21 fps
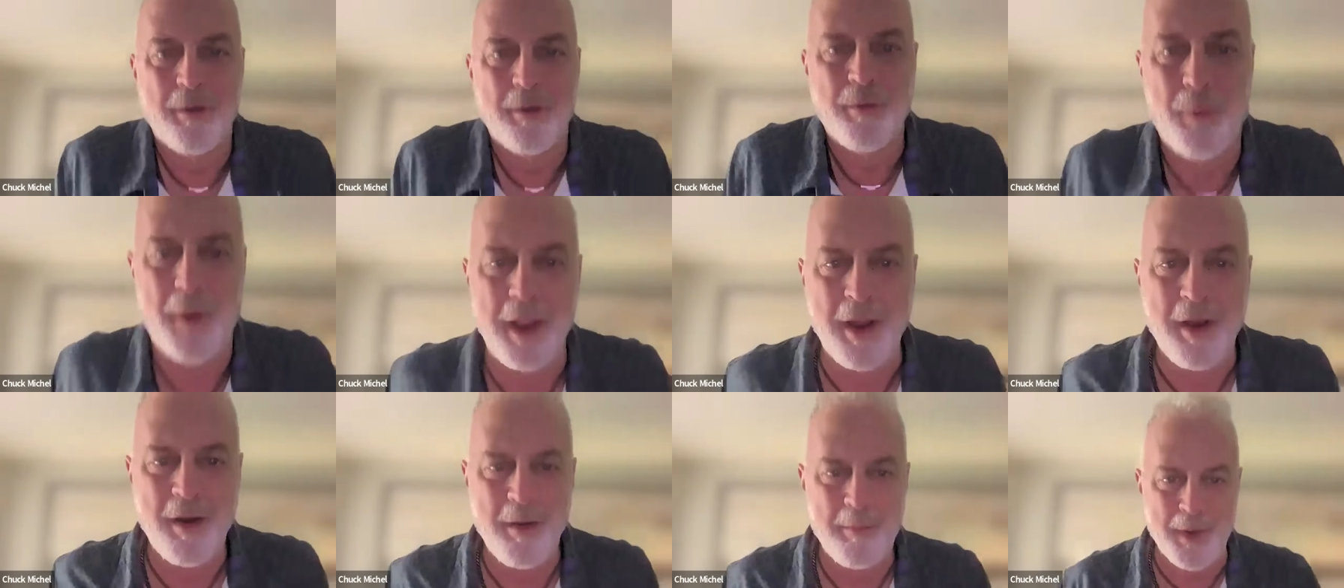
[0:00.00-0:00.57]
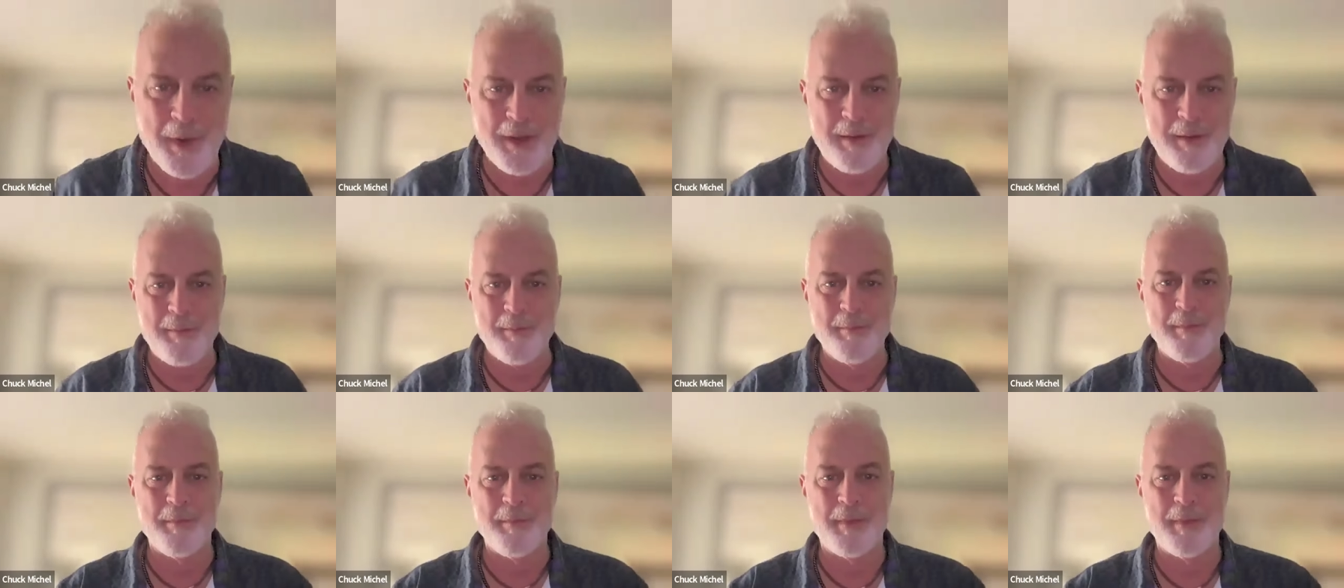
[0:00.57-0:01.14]
rare but
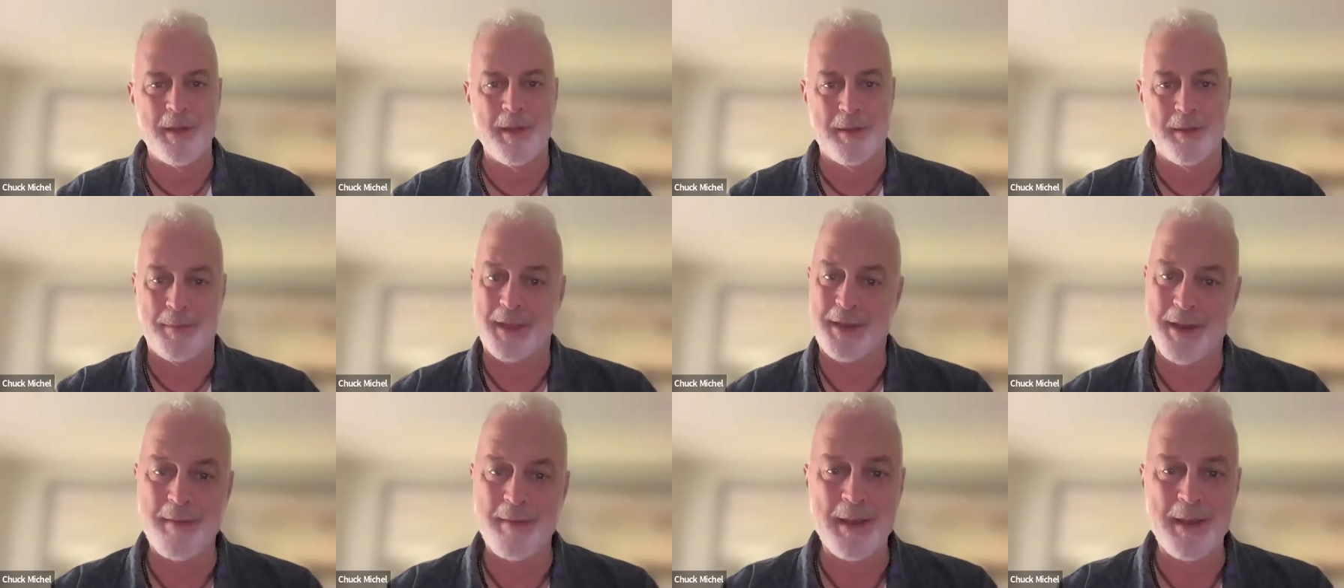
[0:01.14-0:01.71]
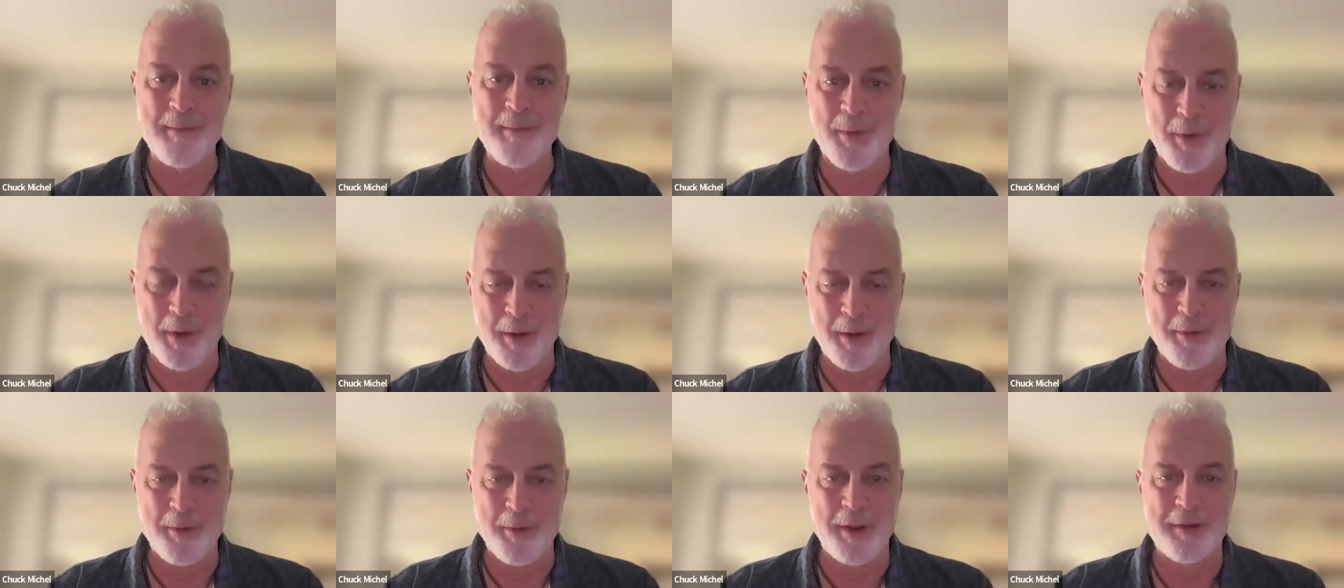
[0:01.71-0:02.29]
becoming more
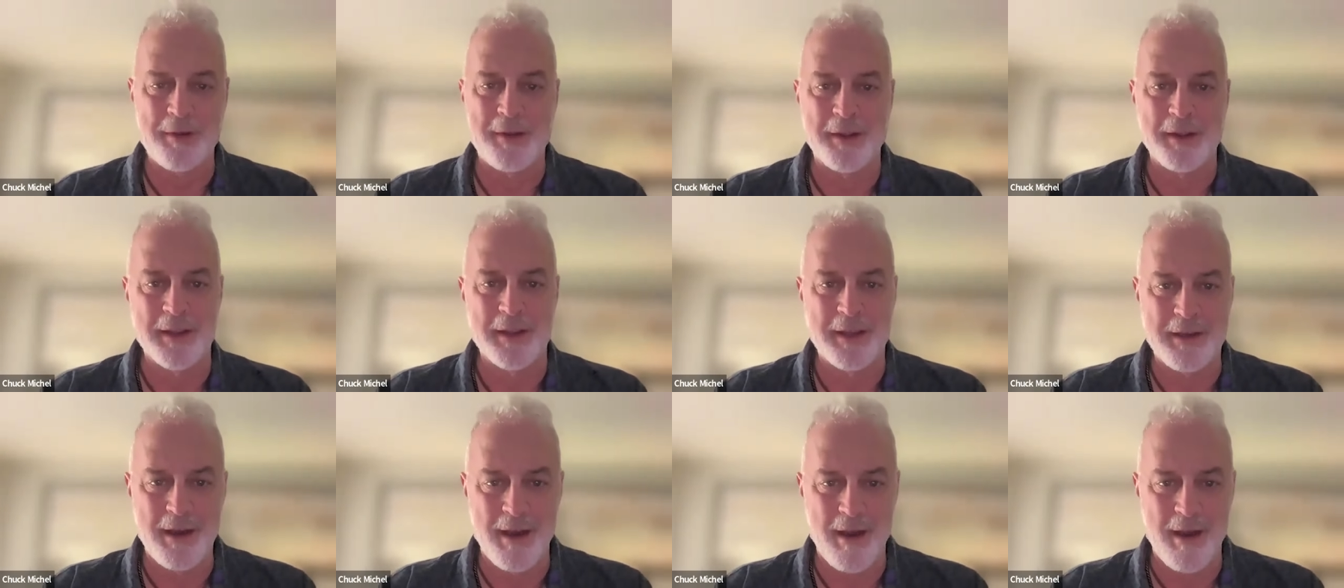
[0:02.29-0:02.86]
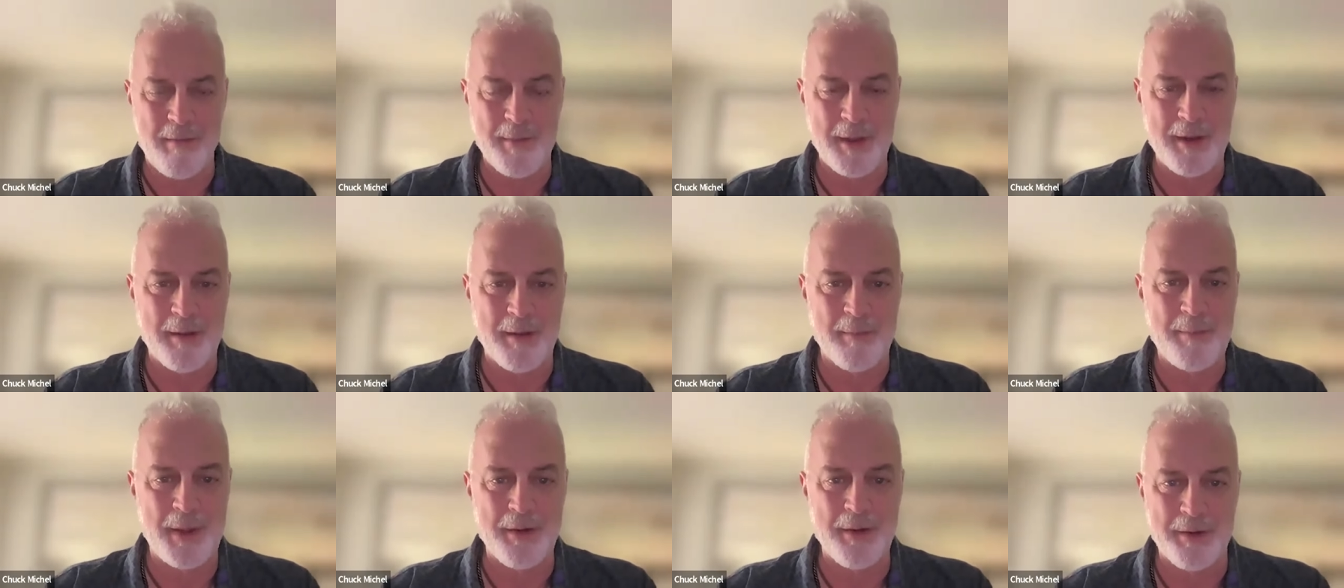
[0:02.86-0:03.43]
increasingly common
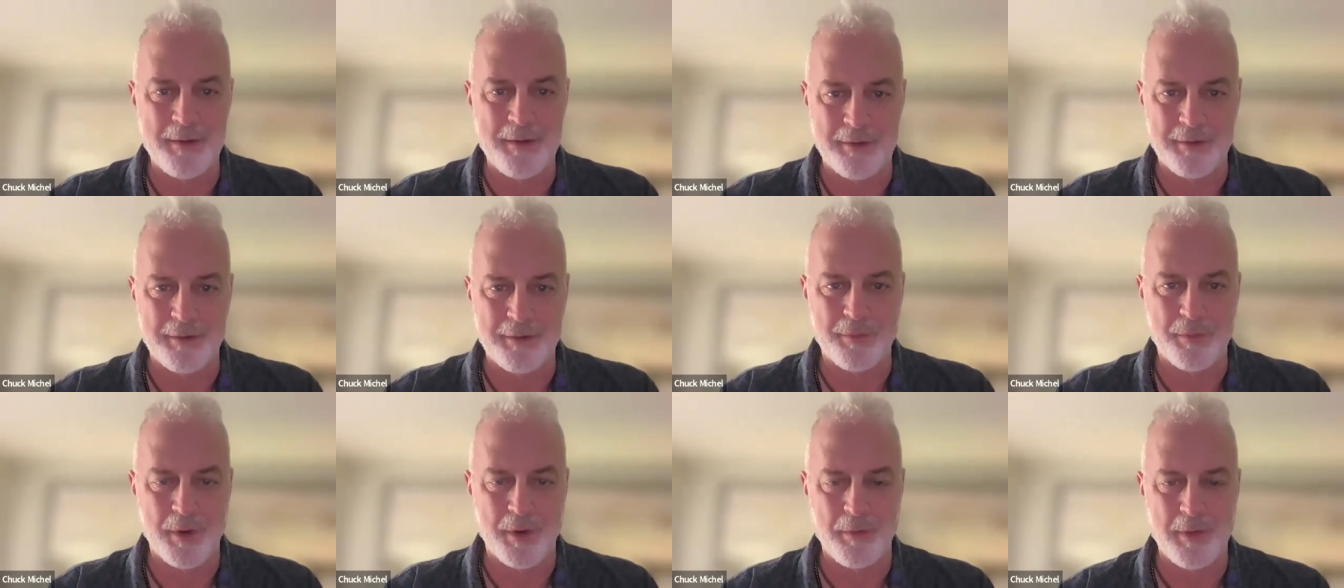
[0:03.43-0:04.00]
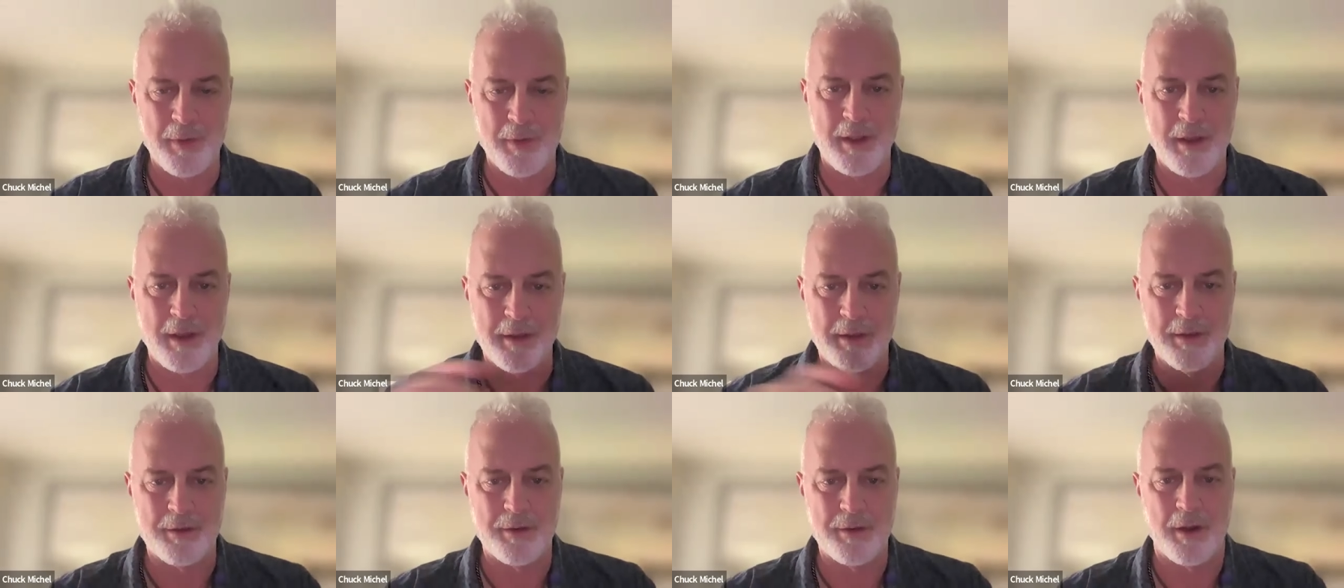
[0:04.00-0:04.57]
appearances where we
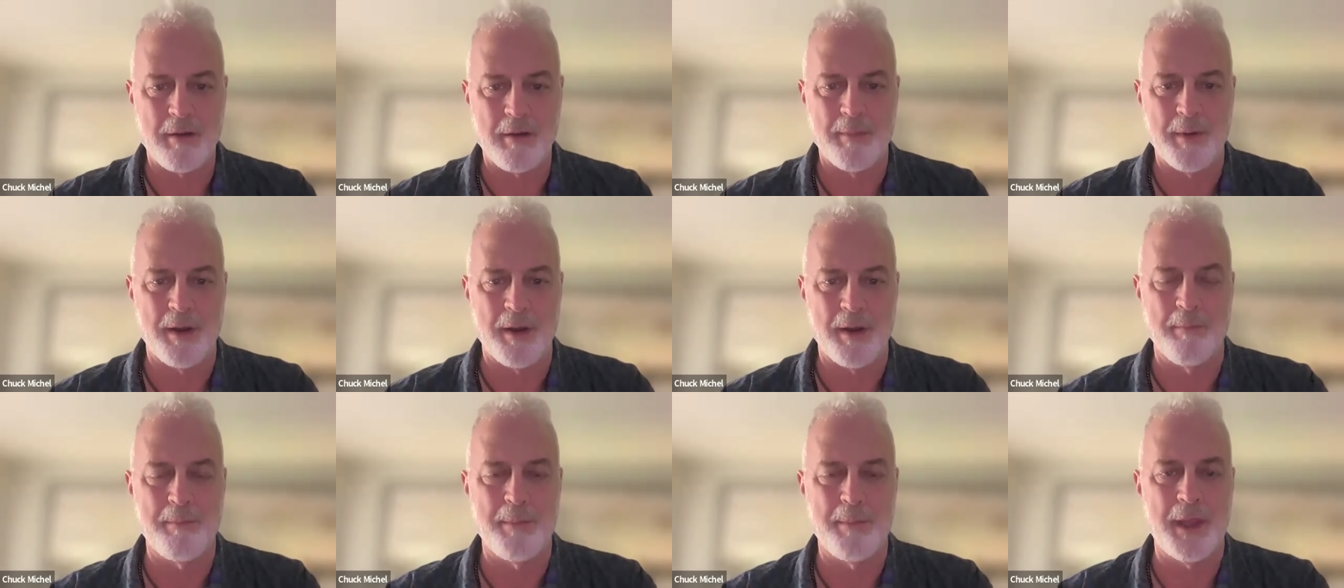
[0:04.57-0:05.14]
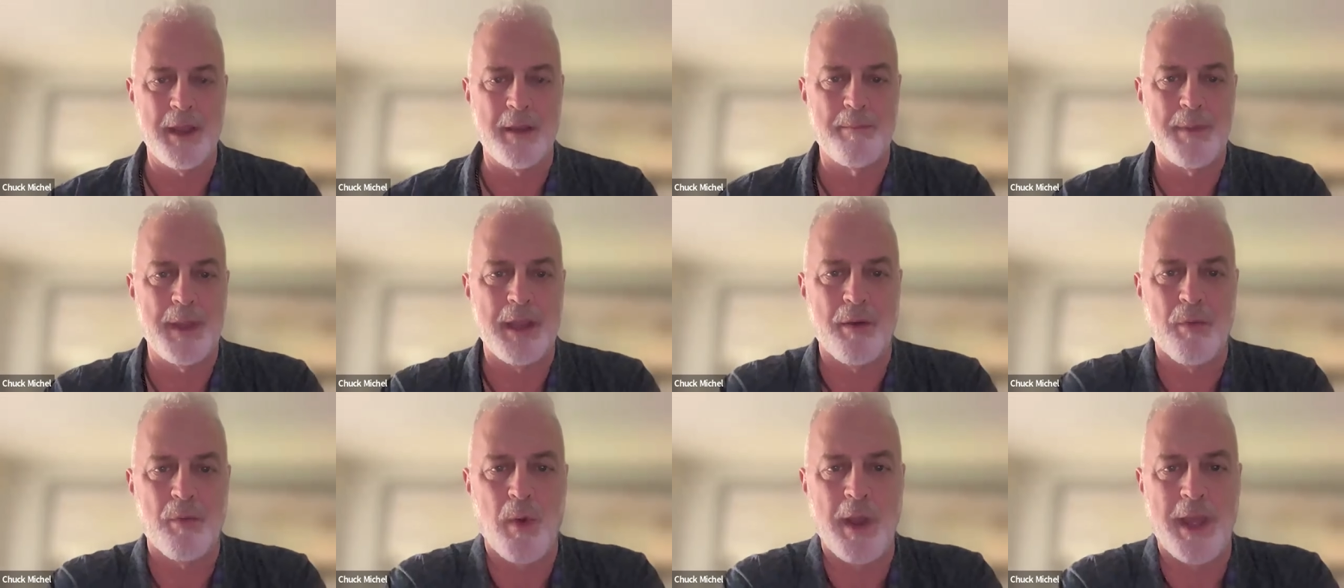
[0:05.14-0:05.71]
can, can talk about a big, big